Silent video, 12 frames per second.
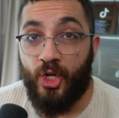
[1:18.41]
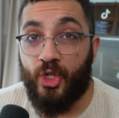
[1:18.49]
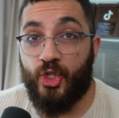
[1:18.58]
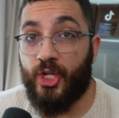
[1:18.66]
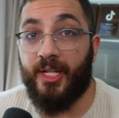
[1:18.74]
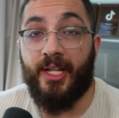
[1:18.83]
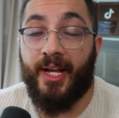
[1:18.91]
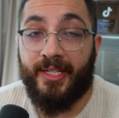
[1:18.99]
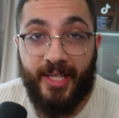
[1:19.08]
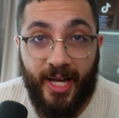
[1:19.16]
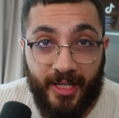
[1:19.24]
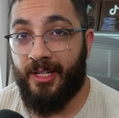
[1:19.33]
Shit like
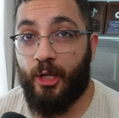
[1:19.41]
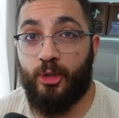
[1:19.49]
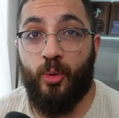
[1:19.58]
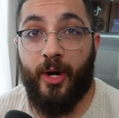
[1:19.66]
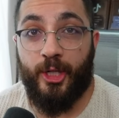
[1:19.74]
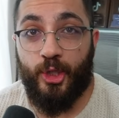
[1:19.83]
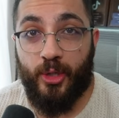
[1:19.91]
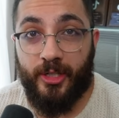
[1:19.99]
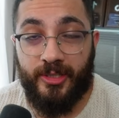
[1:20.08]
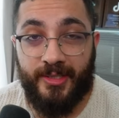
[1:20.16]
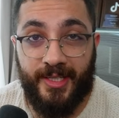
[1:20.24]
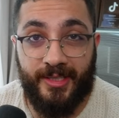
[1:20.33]
that. Now, do I
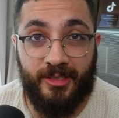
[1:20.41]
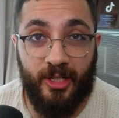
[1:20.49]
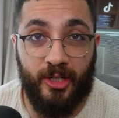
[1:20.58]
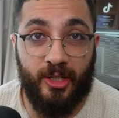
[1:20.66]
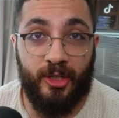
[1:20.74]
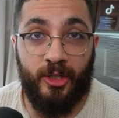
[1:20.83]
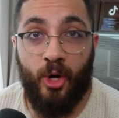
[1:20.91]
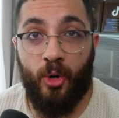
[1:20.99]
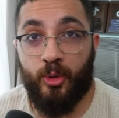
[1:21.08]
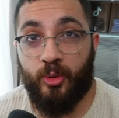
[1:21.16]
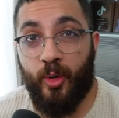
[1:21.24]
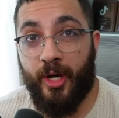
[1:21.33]
trust TikTok?
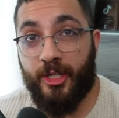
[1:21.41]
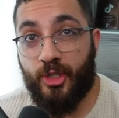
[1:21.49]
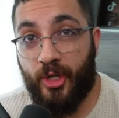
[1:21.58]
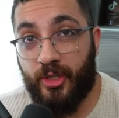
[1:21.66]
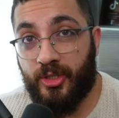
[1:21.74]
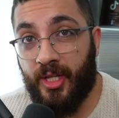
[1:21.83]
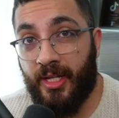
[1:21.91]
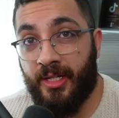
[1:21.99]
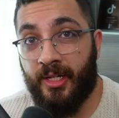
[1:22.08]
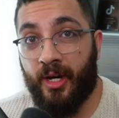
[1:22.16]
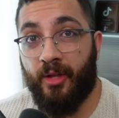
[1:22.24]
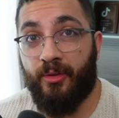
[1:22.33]
No. Do I trust
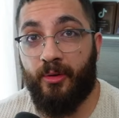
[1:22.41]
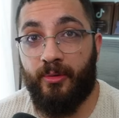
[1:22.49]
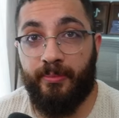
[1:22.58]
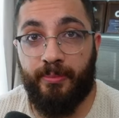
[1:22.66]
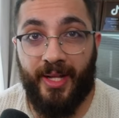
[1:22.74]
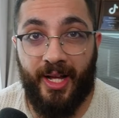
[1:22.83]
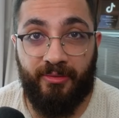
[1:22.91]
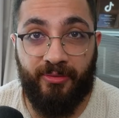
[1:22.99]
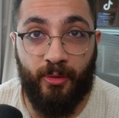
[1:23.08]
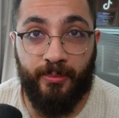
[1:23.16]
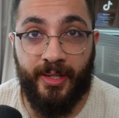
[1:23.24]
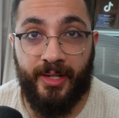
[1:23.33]
any other
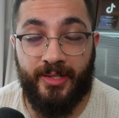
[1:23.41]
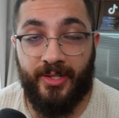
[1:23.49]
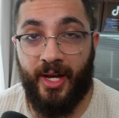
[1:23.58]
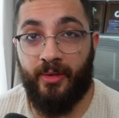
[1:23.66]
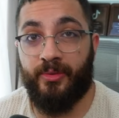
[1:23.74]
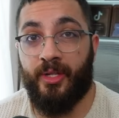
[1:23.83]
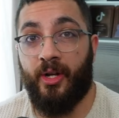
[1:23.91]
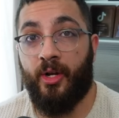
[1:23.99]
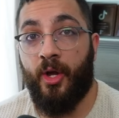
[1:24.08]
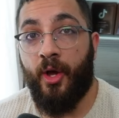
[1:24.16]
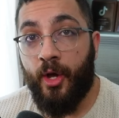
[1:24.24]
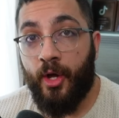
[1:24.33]
platform that is out there?
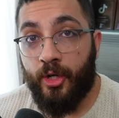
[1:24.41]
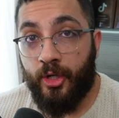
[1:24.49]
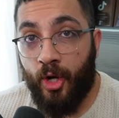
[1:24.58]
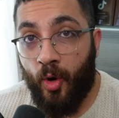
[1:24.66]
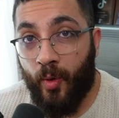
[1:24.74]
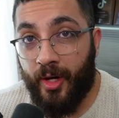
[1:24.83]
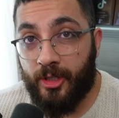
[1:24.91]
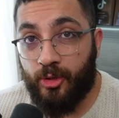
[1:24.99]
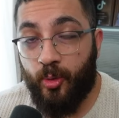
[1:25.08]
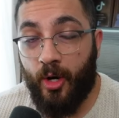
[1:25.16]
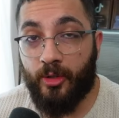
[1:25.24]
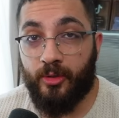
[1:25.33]
No as
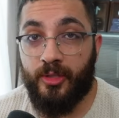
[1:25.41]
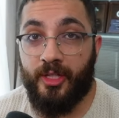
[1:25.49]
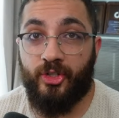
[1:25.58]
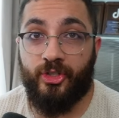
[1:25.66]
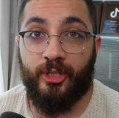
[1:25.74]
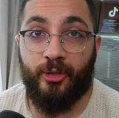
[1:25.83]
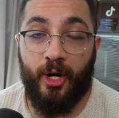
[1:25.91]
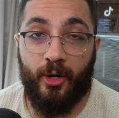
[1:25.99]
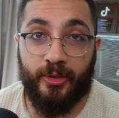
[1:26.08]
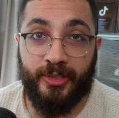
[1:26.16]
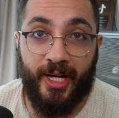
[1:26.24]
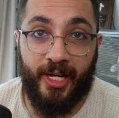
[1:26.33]
well. Do they steal
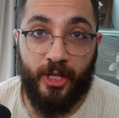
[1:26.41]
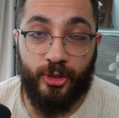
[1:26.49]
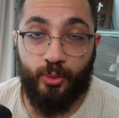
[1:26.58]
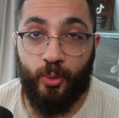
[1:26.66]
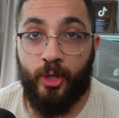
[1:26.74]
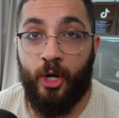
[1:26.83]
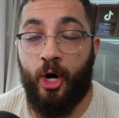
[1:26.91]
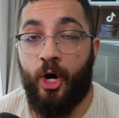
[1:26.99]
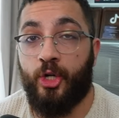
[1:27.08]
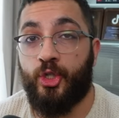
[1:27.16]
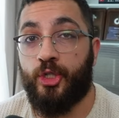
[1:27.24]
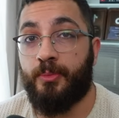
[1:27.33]
our data? one
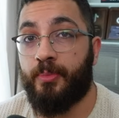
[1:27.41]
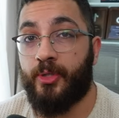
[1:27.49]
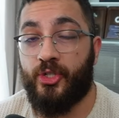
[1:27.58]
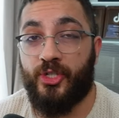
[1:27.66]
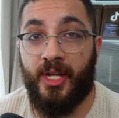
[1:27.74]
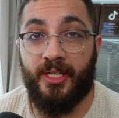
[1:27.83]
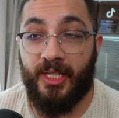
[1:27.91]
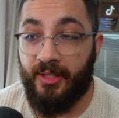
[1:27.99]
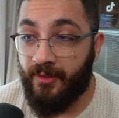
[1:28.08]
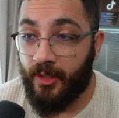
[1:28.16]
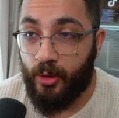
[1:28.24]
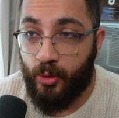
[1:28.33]
hundred percent.
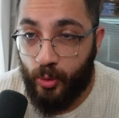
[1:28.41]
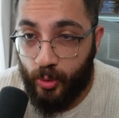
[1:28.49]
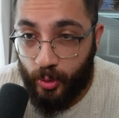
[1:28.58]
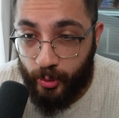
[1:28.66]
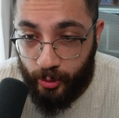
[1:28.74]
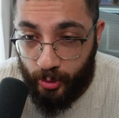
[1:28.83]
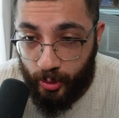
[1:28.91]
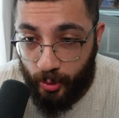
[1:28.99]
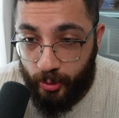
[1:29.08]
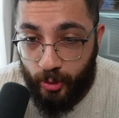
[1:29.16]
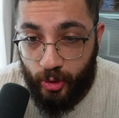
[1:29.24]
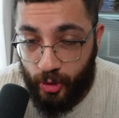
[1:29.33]
Even Google, you go,
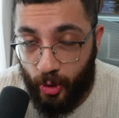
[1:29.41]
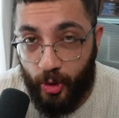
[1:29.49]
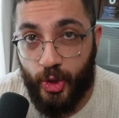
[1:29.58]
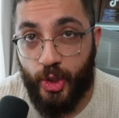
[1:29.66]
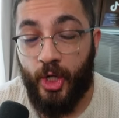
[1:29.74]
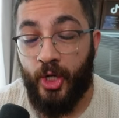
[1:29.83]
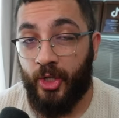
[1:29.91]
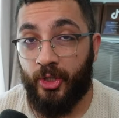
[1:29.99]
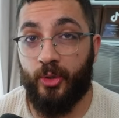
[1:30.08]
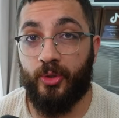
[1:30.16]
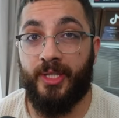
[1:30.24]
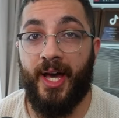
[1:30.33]
you search,
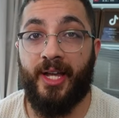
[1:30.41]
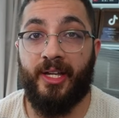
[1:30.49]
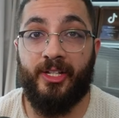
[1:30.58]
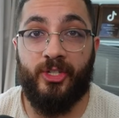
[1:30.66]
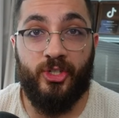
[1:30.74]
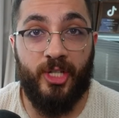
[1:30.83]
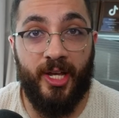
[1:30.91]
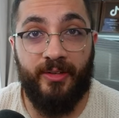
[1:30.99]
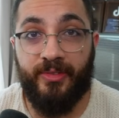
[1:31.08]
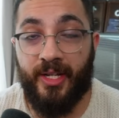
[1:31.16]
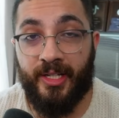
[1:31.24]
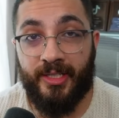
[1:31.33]
your data is
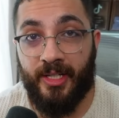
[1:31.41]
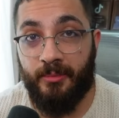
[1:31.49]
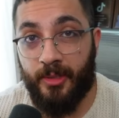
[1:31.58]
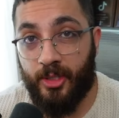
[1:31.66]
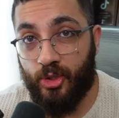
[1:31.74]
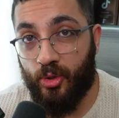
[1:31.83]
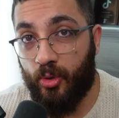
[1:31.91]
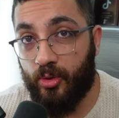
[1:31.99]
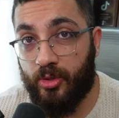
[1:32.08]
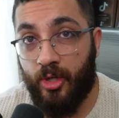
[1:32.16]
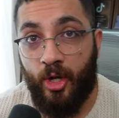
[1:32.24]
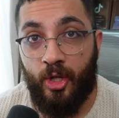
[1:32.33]
saved and it can be
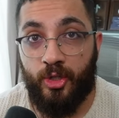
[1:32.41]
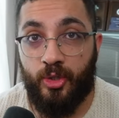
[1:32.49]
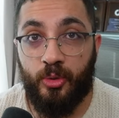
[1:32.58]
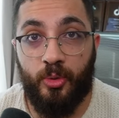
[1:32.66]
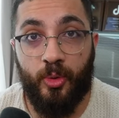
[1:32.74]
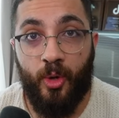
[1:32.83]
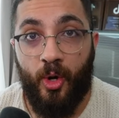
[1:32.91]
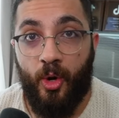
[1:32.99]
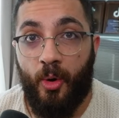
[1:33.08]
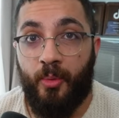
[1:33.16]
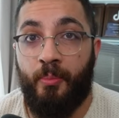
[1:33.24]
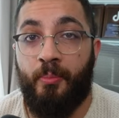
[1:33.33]
sold to
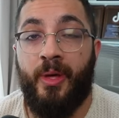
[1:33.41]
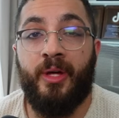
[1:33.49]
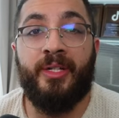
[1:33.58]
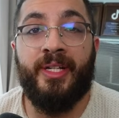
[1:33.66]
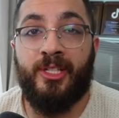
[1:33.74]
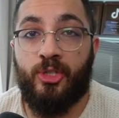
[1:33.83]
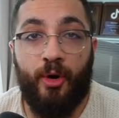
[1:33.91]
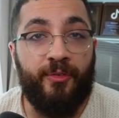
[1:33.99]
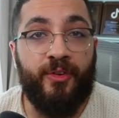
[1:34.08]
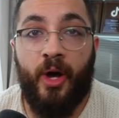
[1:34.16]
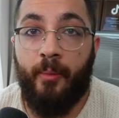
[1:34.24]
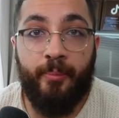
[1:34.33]
millions
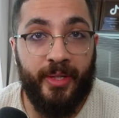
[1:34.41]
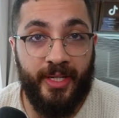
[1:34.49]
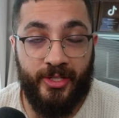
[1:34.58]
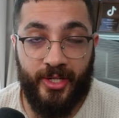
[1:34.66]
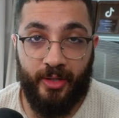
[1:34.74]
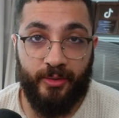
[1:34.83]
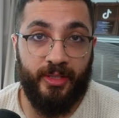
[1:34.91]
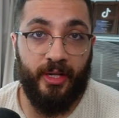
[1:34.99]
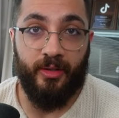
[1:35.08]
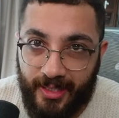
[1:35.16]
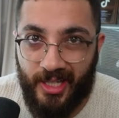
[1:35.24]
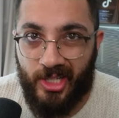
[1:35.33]
of companies out
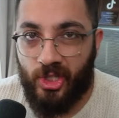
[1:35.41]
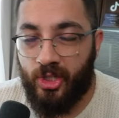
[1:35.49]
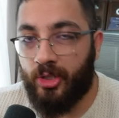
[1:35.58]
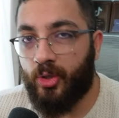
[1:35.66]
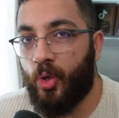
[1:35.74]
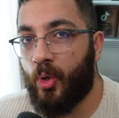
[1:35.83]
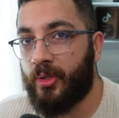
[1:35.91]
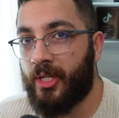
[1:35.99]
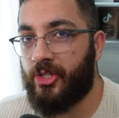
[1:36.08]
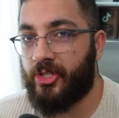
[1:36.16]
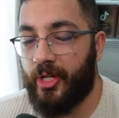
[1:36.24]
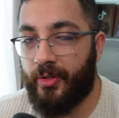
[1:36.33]
there. It's not all
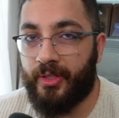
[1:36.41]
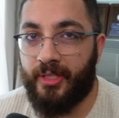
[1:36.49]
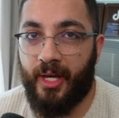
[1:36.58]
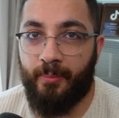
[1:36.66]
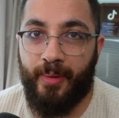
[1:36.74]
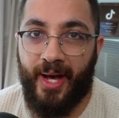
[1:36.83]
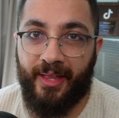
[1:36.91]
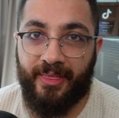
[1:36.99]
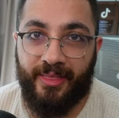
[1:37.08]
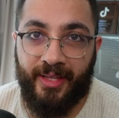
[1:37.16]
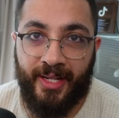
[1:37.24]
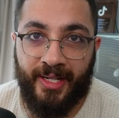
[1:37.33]
necessarily a bad
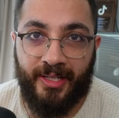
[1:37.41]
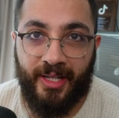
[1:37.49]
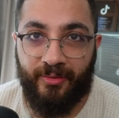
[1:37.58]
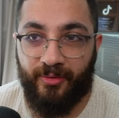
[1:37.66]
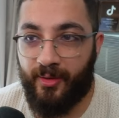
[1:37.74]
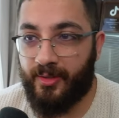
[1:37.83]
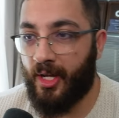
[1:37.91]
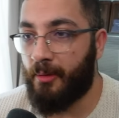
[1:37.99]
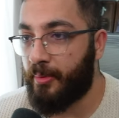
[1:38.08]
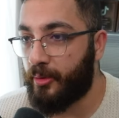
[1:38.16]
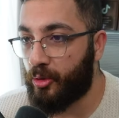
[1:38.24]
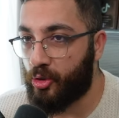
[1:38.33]
thing. Like, for
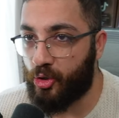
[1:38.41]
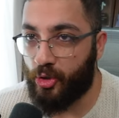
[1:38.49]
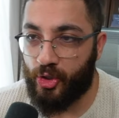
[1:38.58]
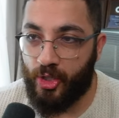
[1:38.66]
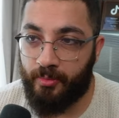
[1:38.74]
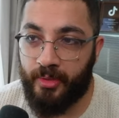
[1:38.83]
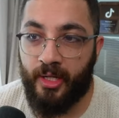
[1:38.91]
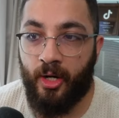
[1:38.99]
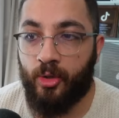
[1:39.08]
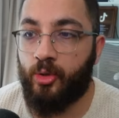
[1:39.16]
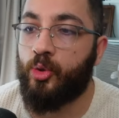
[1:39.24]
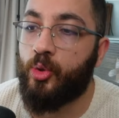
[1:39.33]
example, you search something
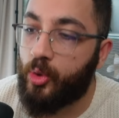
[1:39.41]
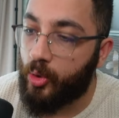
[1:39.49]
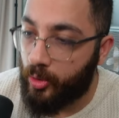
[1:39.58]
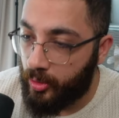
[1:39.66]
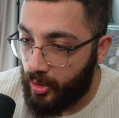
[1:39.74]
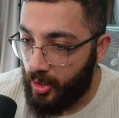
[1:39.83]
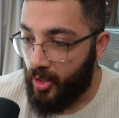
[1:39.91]
on Google